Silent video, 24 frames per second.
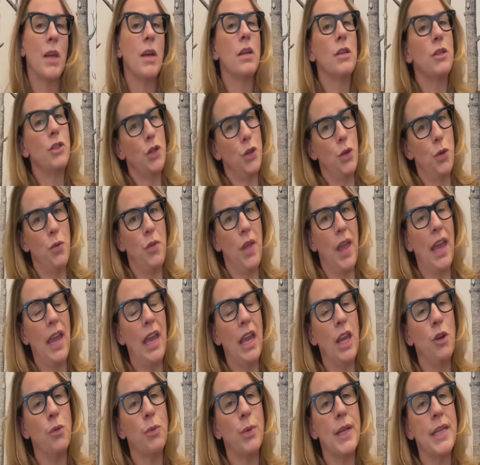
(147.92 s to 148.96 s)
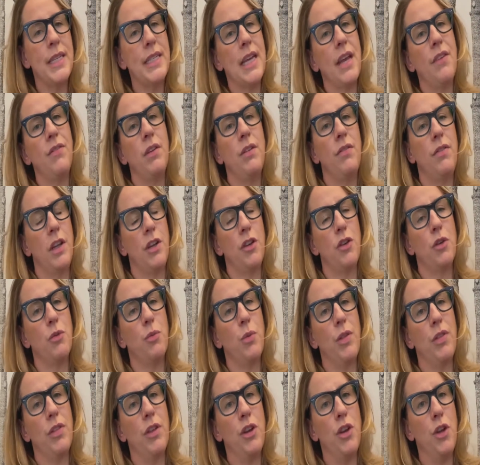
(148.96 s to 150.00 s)
to the Henry David Vineyard
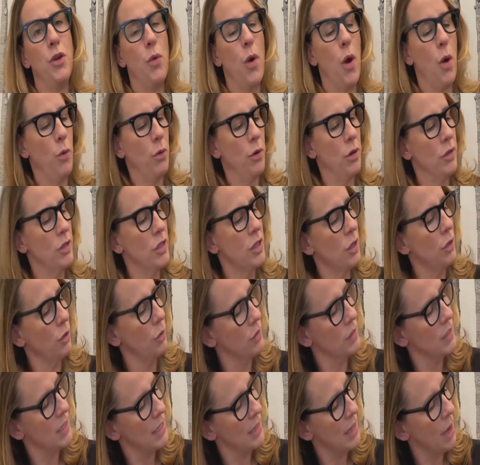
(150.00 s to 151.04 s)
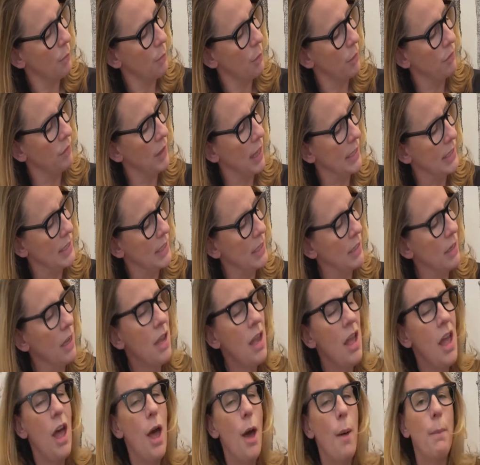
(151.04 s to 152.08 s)
with the new owners. So you'll see that reflected.
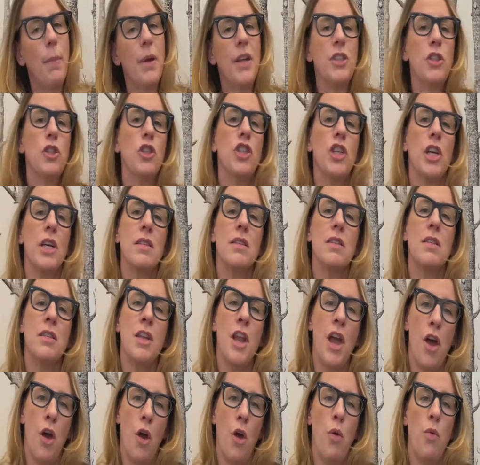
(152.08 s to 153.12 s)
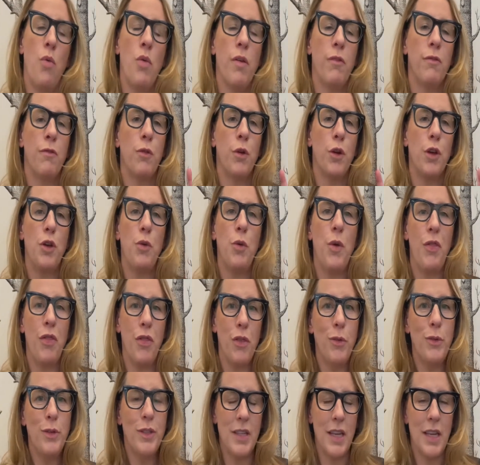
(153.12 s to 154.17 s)
But just know for you
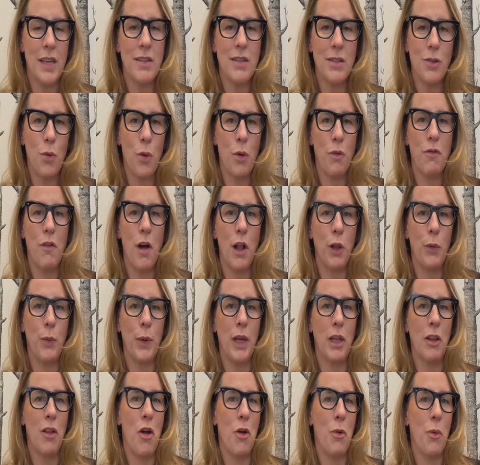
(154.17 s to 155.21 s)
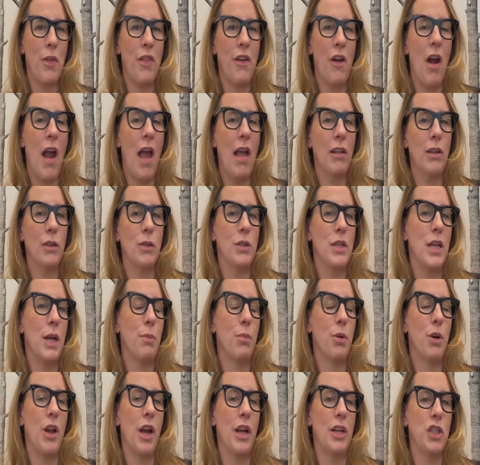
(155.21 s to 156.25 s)
enthusiasts who are following along with our Aligoté
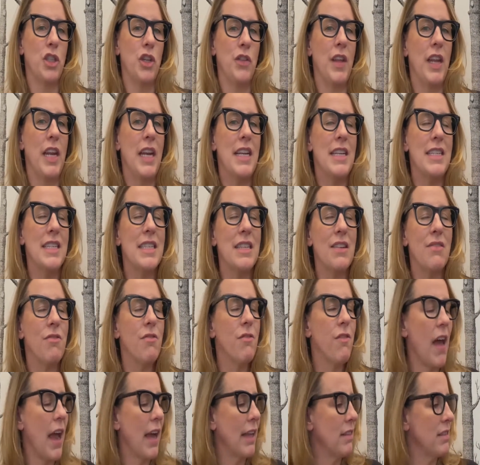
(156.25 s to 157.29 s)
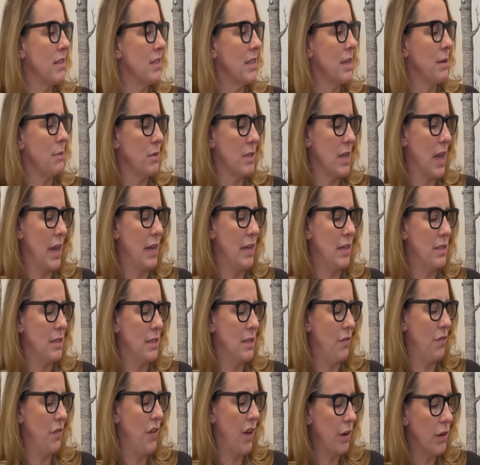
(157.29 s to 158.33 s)
production that it is in fact the same site. It's
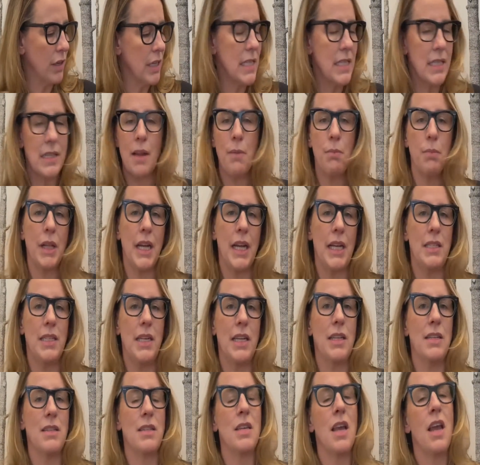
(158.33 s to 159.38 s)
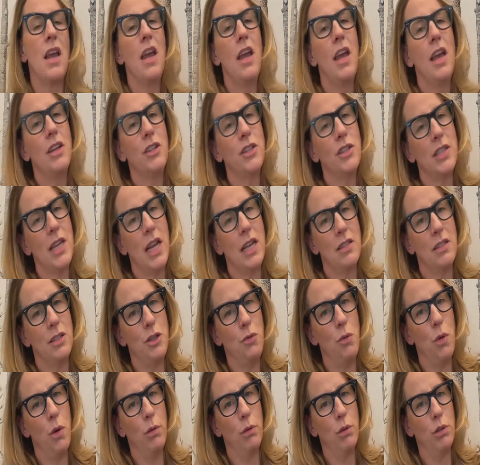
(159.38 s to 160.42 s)
the very same plantings, just has
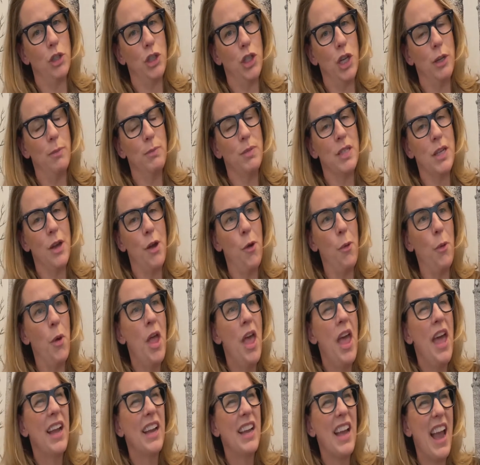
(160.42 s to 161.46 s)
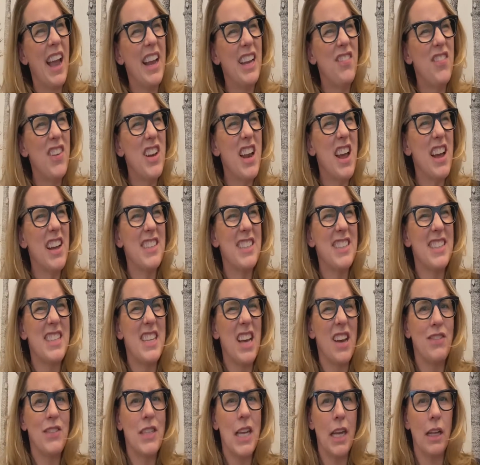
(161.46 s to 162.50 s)
new ownership. So kind of a nice
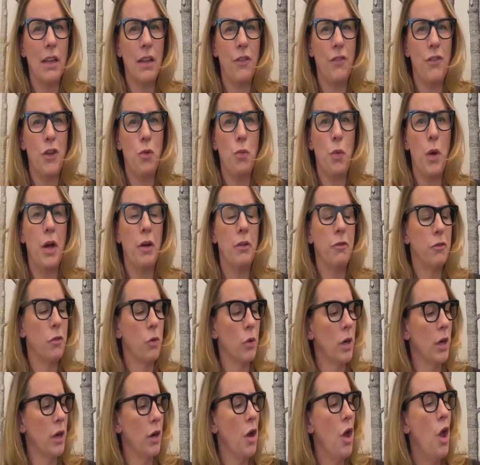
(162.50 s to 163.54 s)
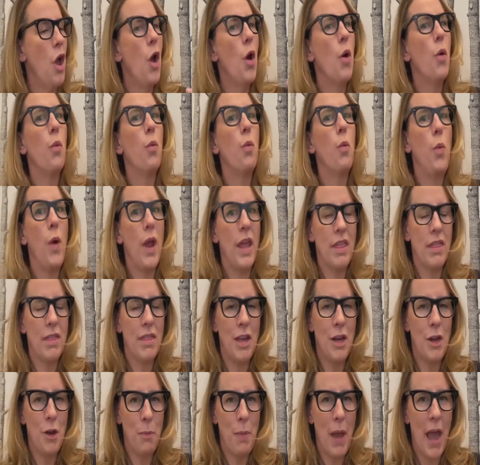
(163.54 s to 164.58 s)
dovetail, if you will, for with the
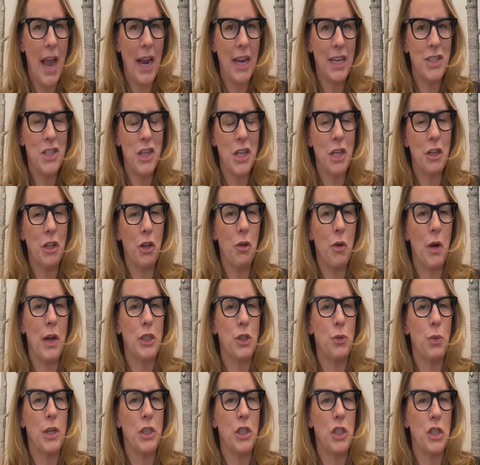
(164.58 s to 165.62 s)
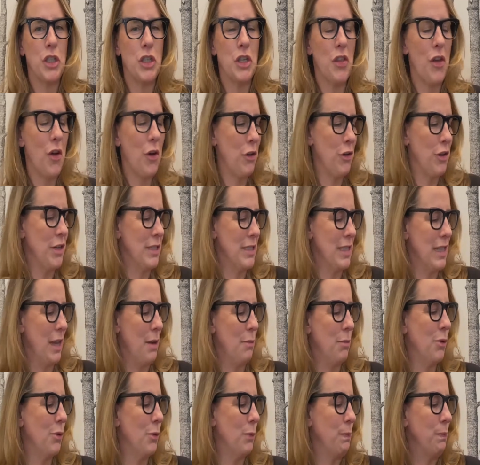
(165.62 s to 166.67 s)
new packaging and the graduation to the Ernest
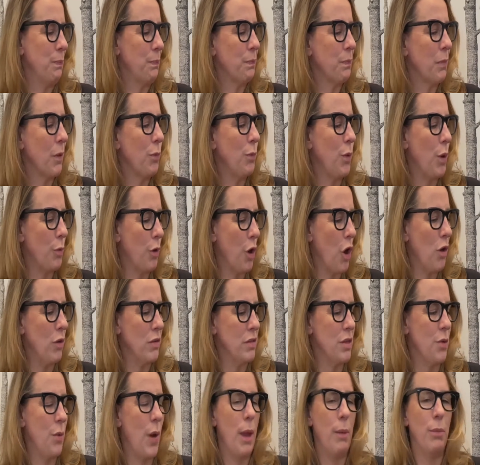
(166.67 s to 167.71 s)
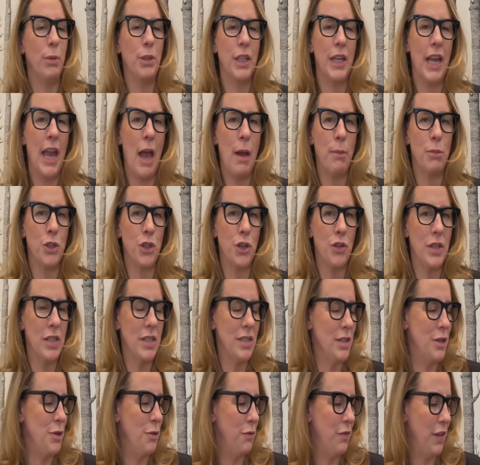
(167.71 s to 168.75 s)
label, we were also able to capture
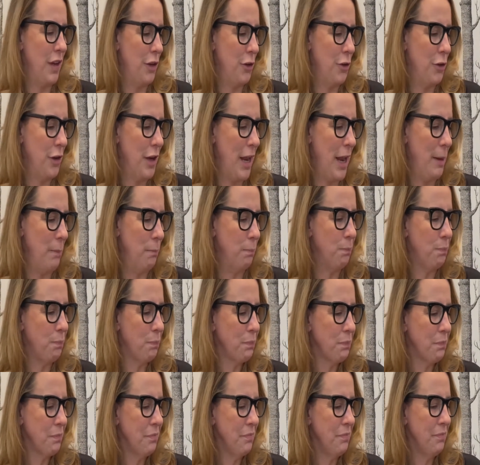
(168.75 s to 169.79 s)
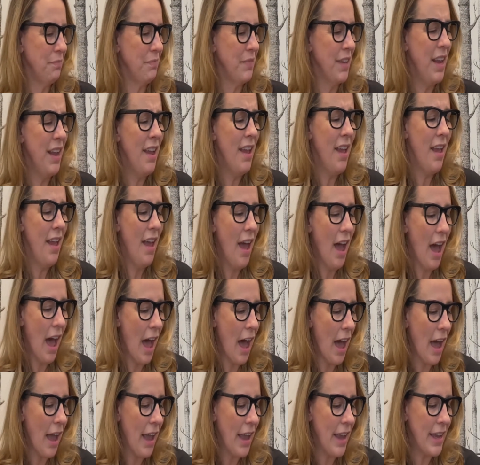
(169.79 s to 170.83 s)
this new vineyard name.
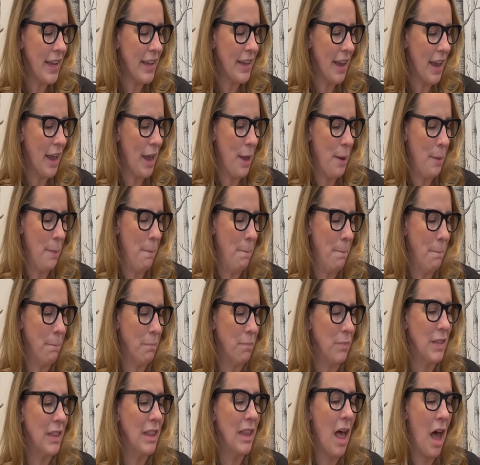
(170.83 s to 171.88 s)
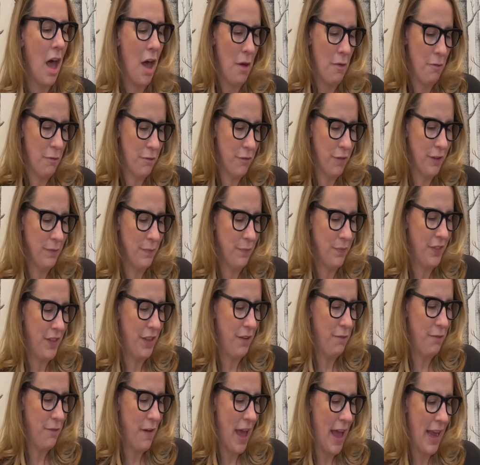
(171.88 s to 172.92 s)
I um, love the
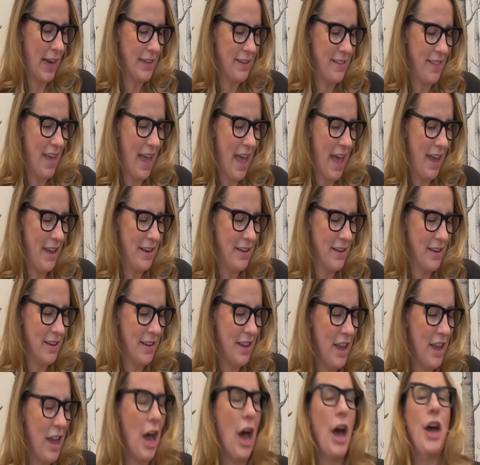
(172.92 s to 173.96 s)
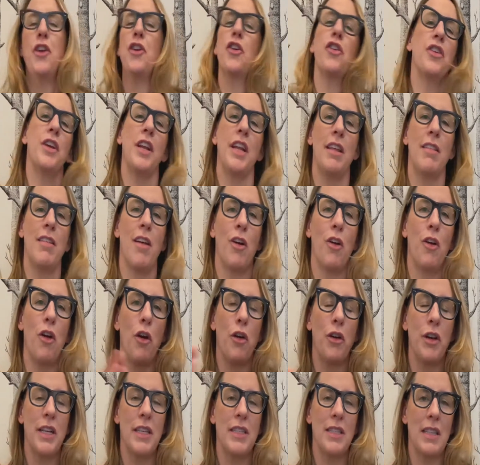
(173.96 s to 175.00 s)
fact that underneath our
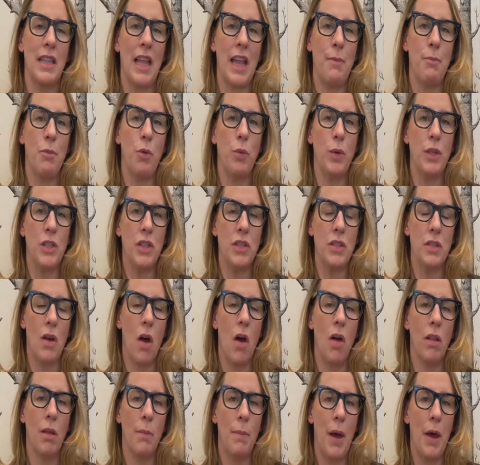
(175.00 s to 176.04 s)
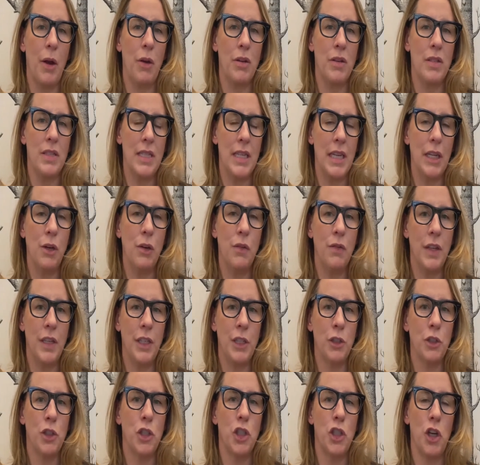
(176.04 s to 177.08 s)
Ernest label, which is all about our single
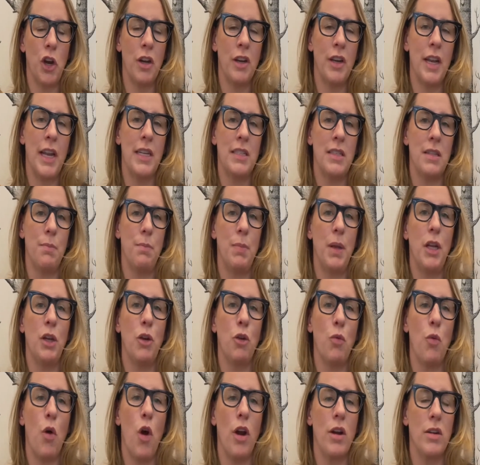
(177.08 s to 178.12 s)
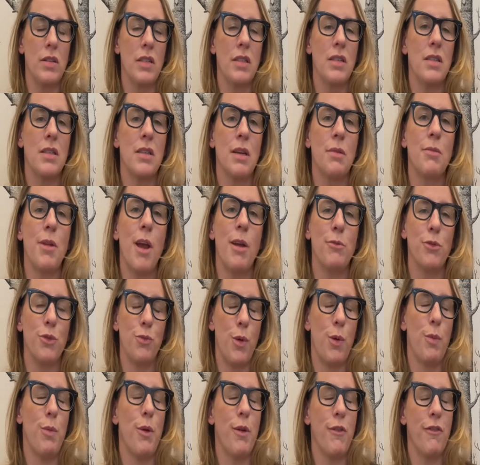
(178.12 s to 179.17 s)
vineyard Chardonnays and Pinot Noirs, and sometimes we
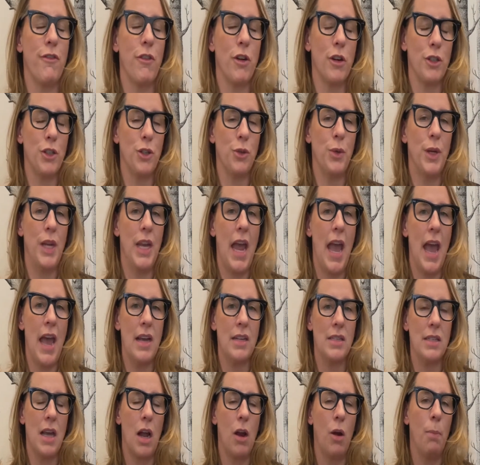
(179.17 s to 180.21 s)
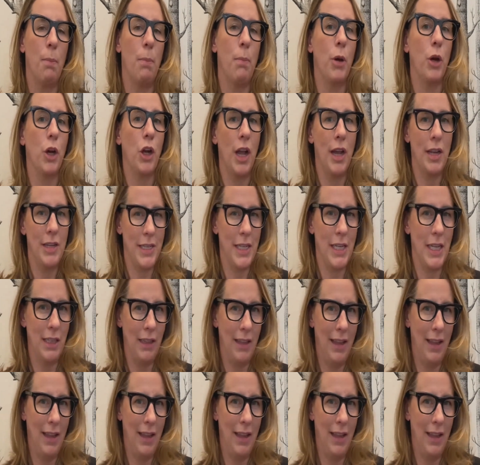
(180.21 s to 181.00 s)
refer to it as our Burgundian